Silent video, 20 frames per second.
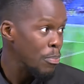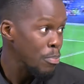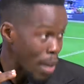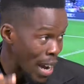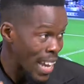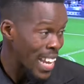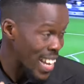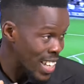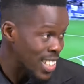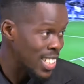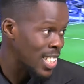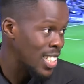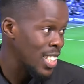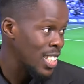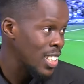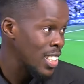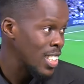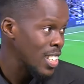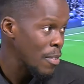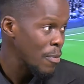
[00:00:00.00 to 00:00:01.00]
By XG.
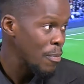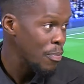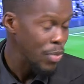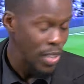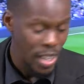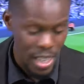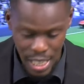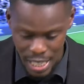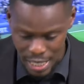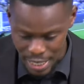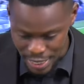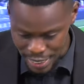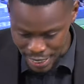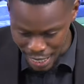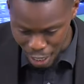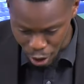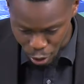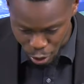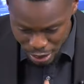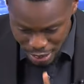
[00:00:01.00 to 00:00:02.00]

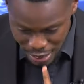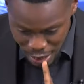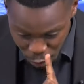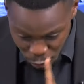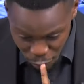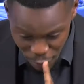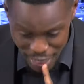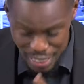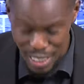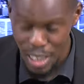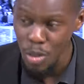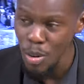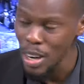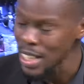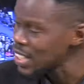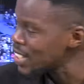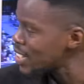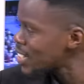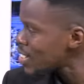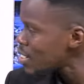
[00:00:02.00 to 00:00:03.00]
Now, the final one
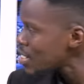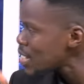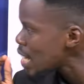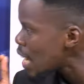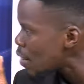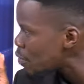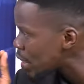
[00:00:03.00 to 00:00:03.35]
is Chelsea have